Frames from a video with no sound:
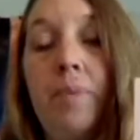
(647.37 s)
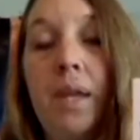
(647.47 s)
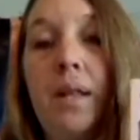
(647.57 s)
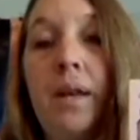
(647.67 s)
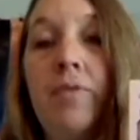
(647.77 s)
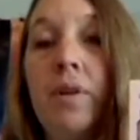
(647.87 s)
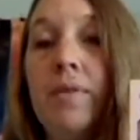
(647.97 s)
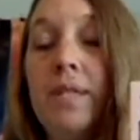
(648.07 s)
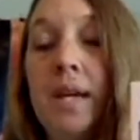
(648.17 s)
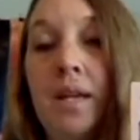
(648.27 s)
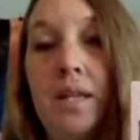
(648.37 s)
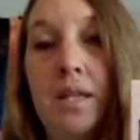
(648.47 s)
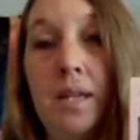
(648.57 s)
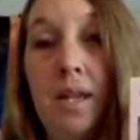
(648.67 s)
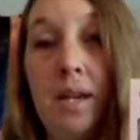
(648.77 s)
Lifelong Vitality
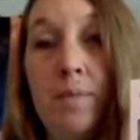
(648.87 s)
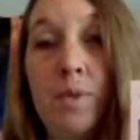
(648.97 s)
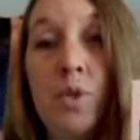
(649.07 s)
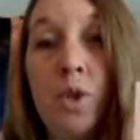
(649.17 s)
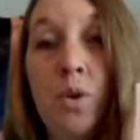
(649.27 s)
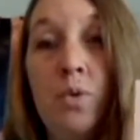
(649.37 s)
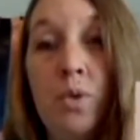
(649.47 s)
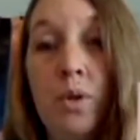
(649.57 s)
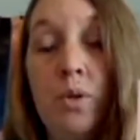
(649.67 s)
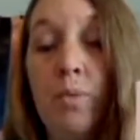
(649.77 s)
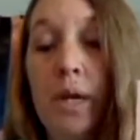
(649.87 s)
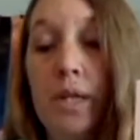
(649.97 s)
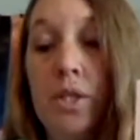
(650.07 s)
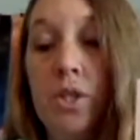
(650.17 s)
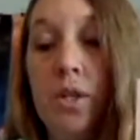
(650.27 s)
can help so
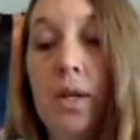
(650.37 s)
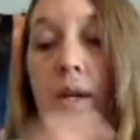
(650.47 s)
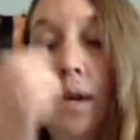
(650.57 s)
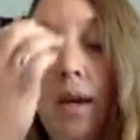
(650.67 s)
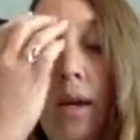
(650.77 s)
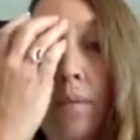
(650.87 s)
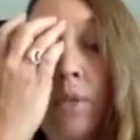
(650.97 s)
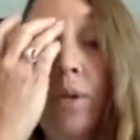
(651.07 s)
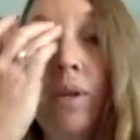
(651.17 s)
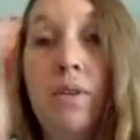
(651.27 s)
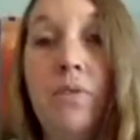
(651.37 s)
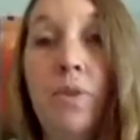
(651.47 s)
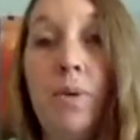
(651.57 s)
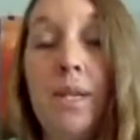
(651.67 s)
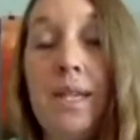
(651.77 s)
much. So even if
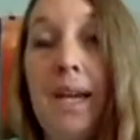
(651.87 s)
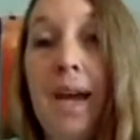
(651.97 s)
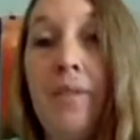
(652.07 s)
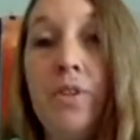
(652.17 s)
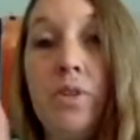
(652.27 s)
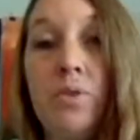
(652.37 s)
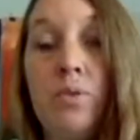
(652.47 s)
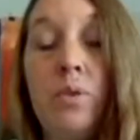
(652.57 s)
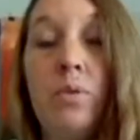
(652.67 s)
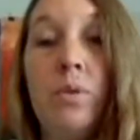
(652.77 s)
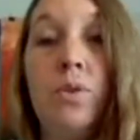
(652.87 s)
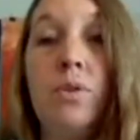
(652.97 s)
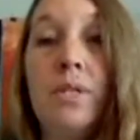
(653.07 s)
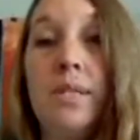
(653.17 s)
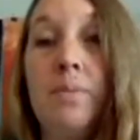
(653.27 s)
you want to take a half a dose or quarter
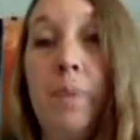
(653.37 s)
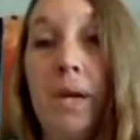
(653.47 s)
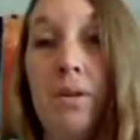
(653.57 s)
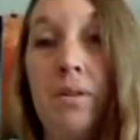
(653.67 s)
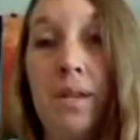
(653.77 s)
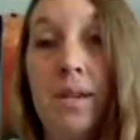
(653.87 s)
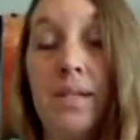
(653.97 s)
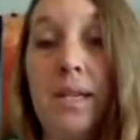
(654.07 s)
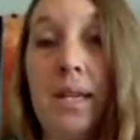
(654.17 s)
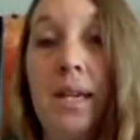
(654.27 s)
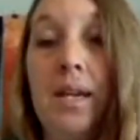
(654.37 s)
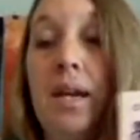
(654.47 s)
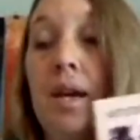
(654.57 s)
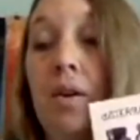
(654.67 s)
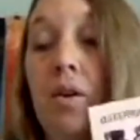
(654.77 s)
dose, it's better than not taking it
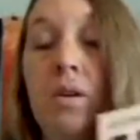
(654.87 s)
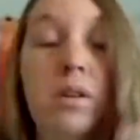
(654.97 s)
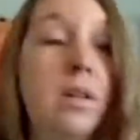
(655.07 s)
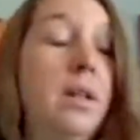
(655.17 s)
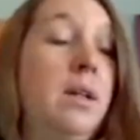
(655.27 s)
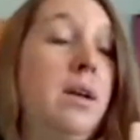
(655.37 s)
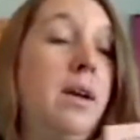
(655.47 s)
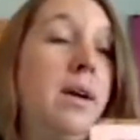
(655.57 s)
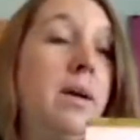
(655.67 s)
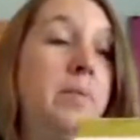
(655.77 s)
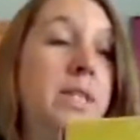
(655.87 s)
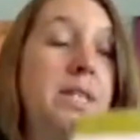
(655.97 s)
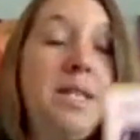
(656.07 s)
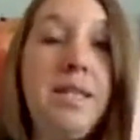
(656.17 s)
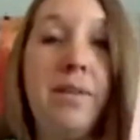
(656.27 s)
at all. This
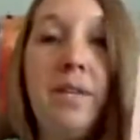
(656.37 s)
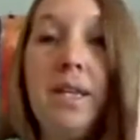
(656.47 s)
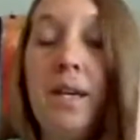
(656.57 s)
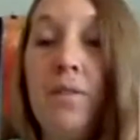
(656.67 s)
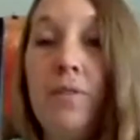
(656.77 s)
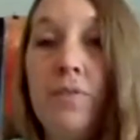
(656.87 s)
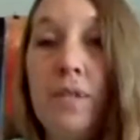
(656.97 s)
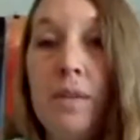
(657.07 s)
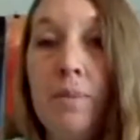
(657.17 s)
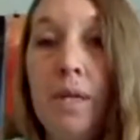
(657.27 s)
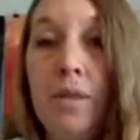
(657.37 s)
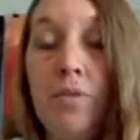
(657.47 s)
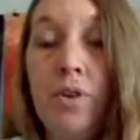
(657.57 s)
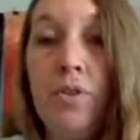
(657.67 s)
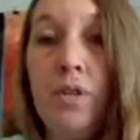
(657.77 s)
is $79.50 a month
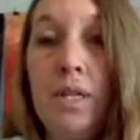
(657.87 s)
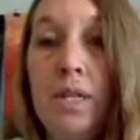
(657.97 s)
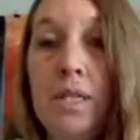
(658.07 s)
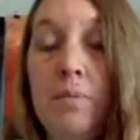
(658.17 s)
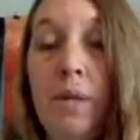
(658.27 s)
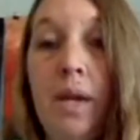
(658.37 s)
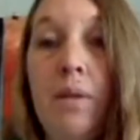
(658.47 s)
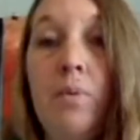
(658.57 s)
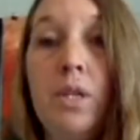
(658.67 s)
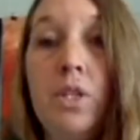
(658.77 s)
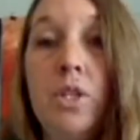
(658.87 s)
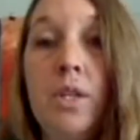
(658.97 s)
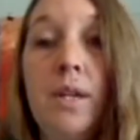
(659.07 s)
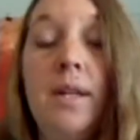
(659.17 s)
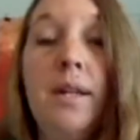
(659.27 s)
for a 30-day supply, which
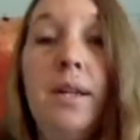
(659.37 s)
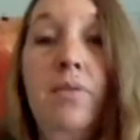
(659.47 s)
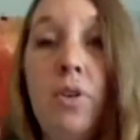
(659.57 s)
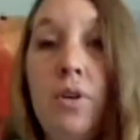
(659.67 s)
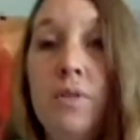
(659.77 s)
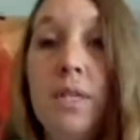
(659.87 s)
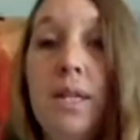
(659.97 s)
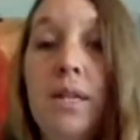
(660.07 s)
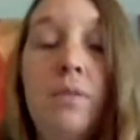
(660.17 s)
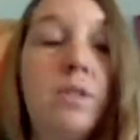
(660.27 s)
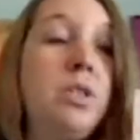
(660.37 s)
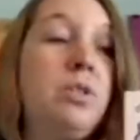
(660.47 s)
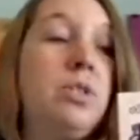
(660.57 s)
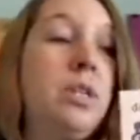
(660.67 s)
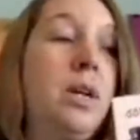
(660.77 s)
if you have done any
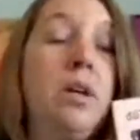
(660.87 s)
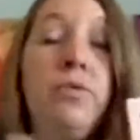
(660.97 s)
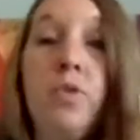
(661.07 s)
research at health food